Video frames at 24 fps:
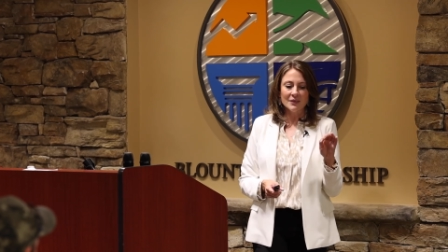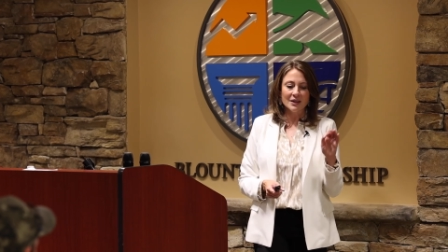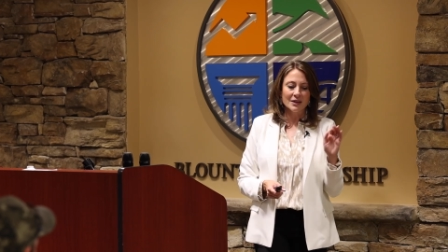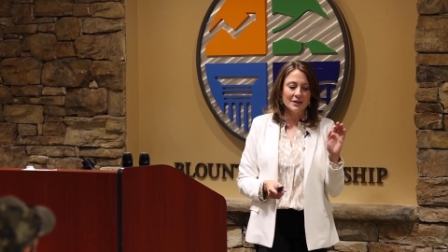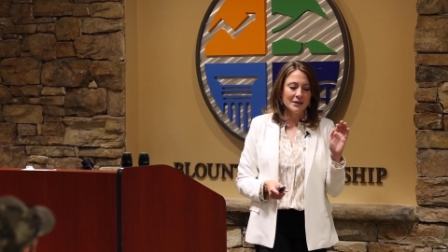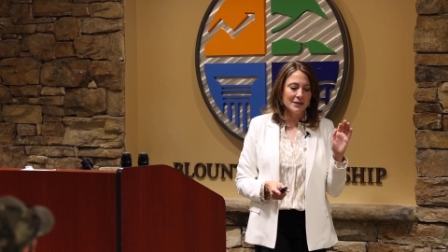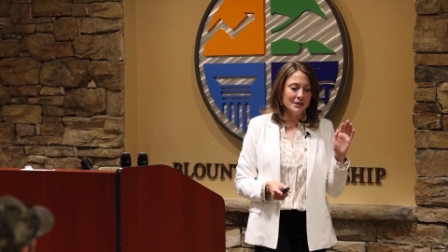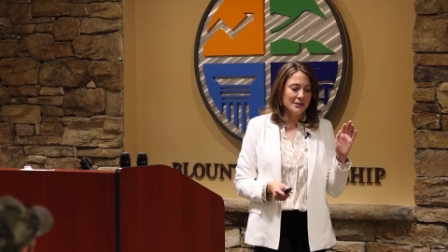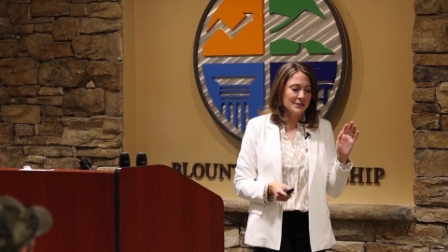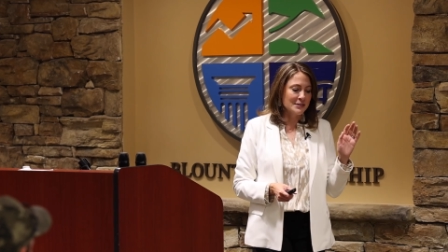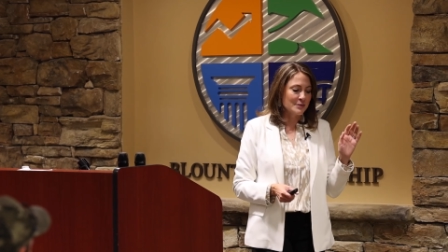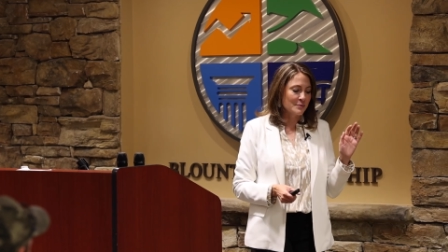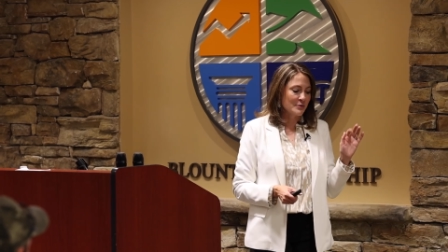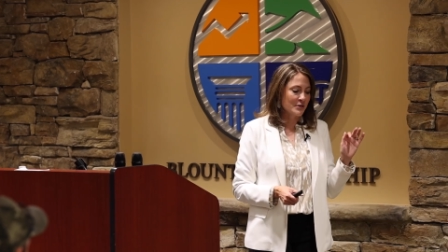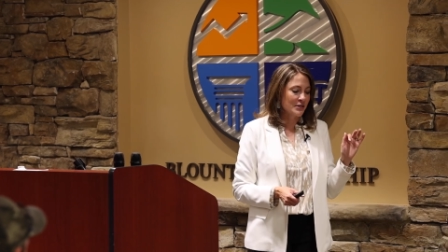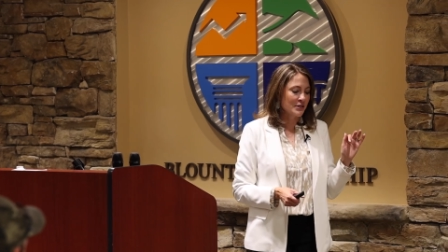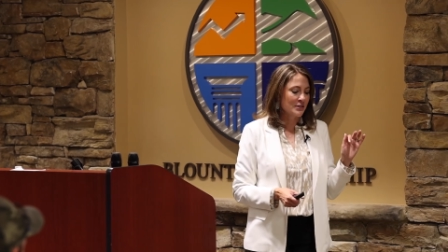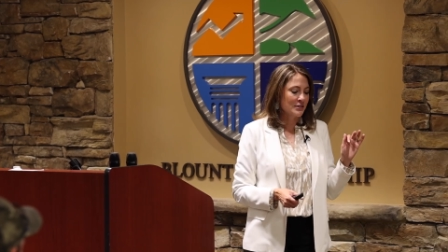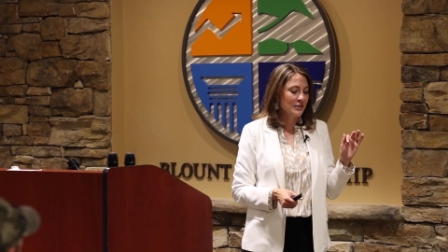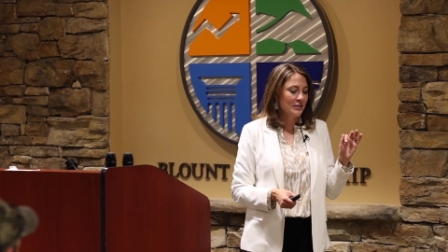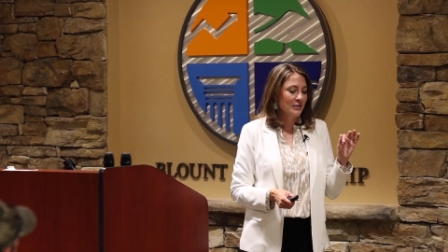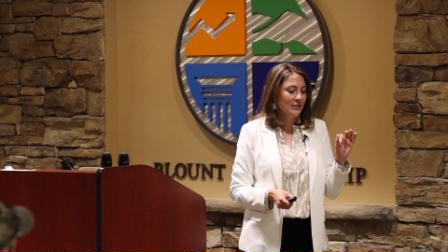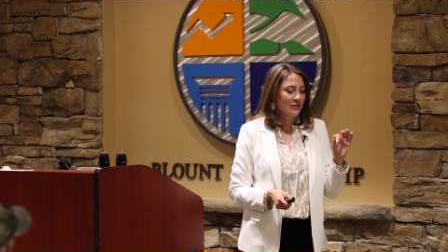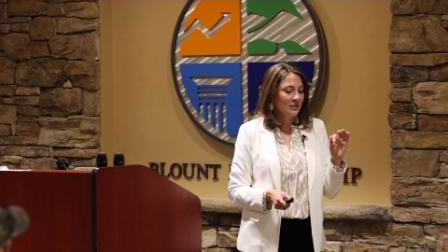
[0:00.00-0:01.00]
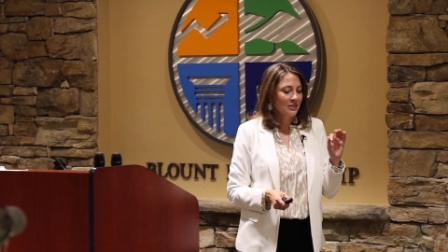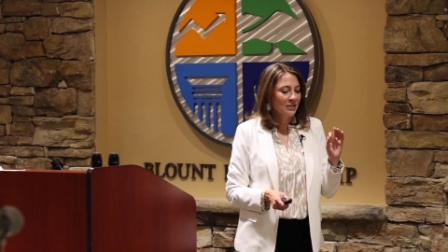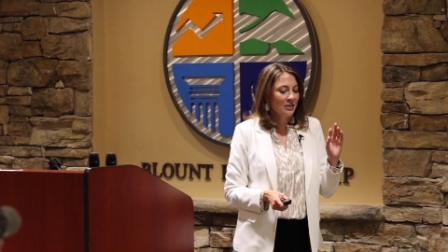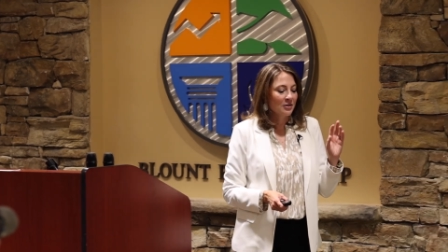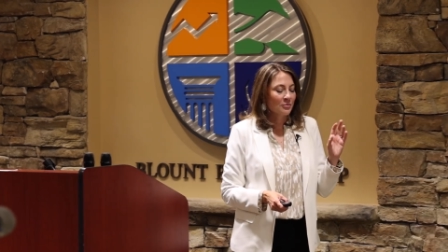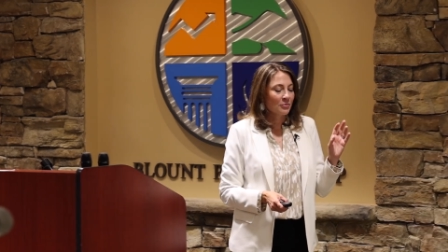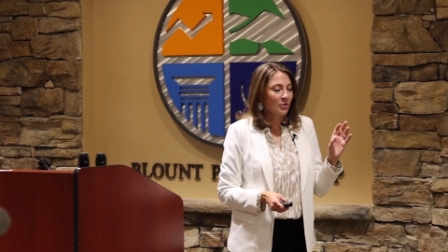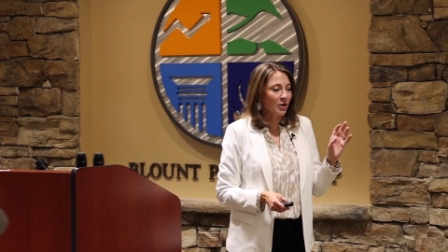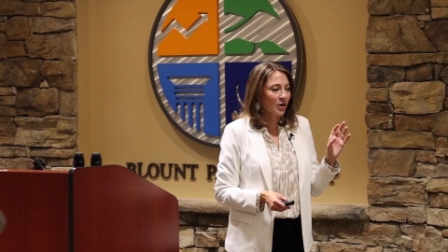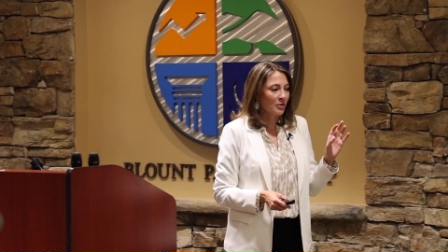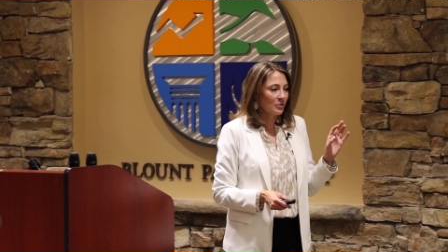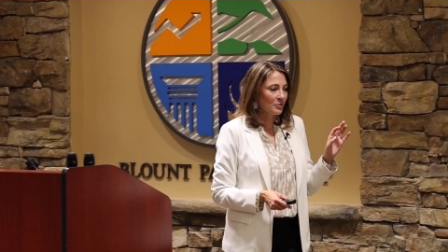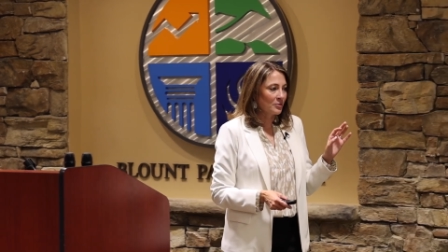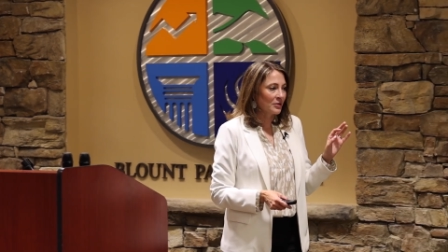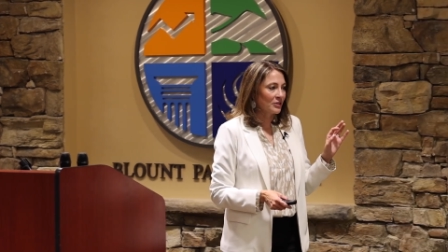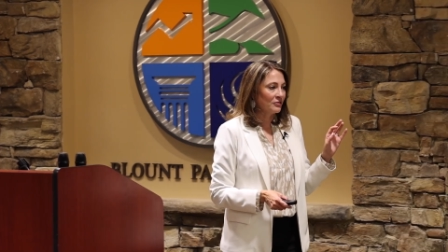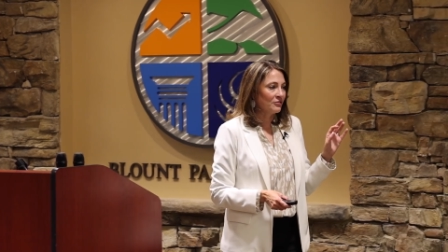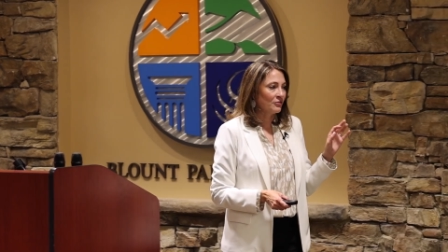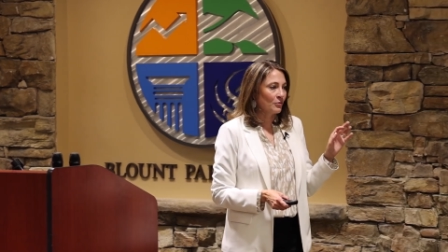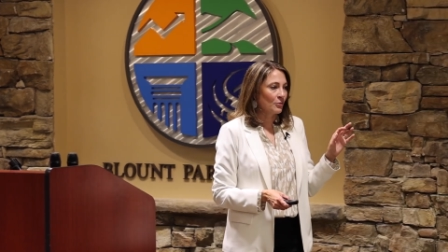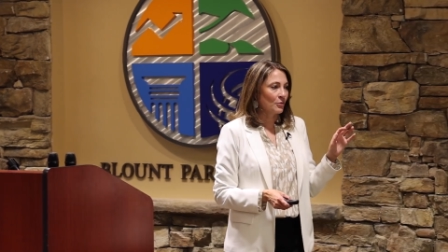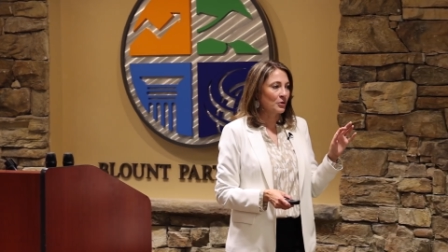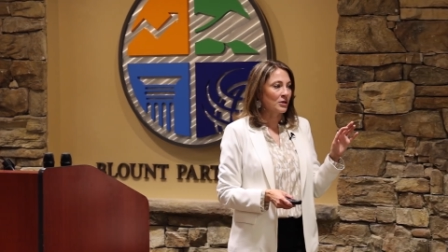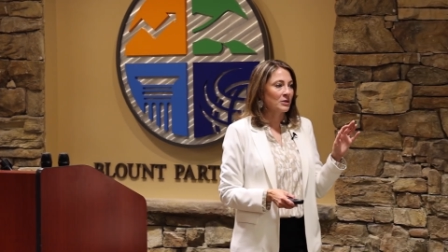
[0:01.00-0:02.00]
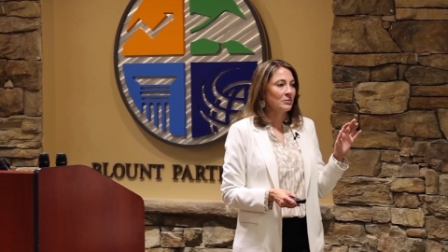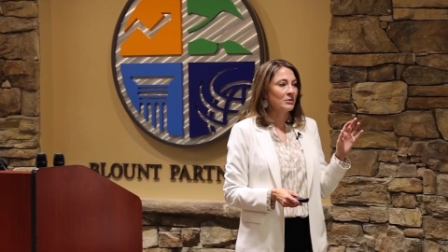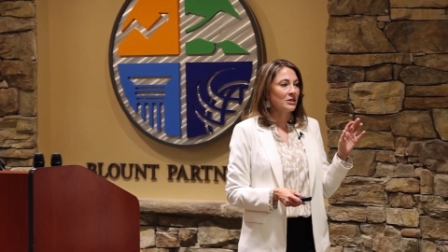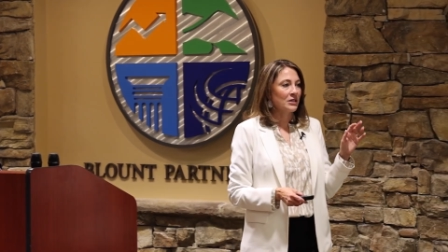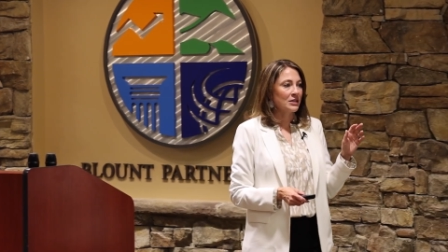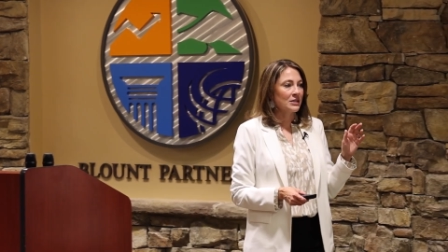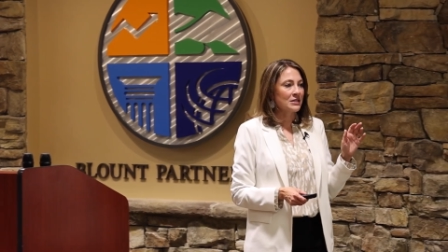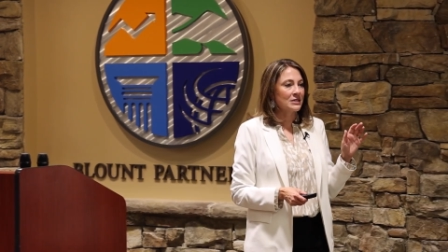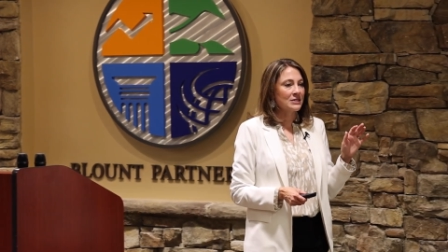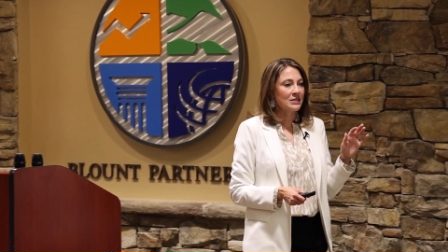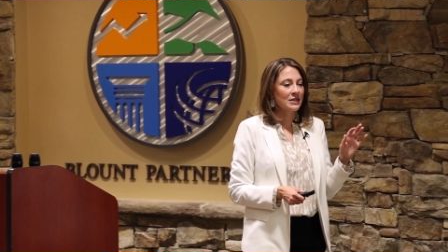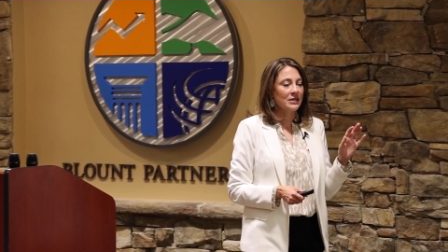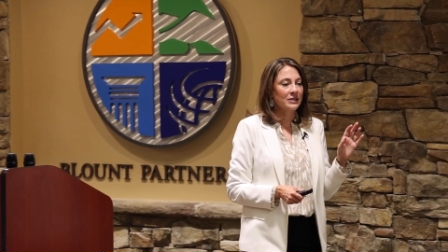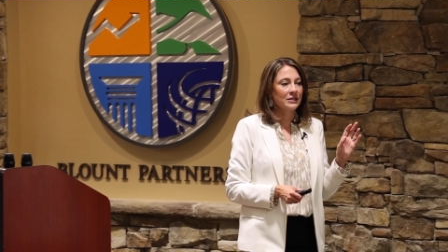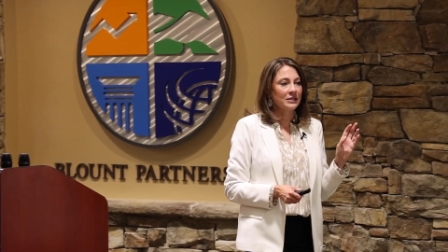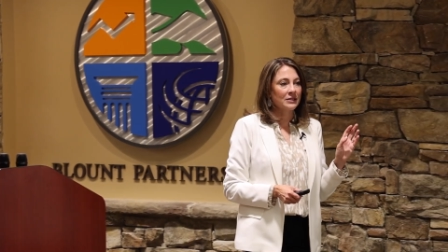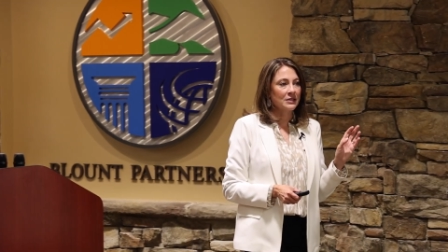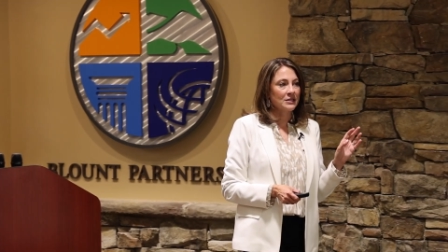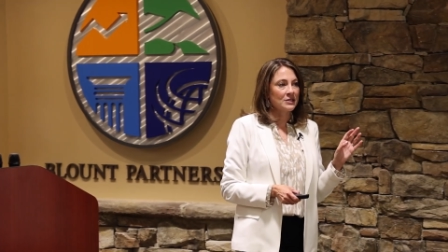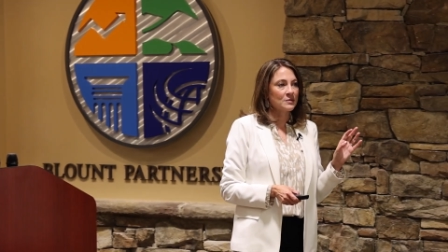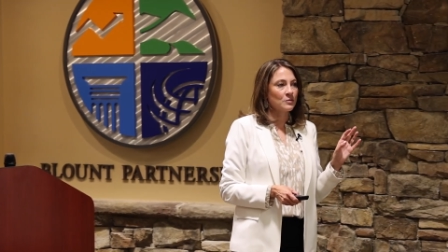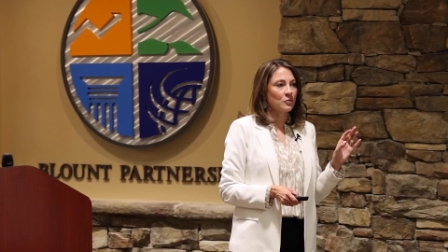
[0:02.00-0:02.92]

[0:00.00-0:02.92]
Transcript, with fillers: that he spent probably 40 minutes telling this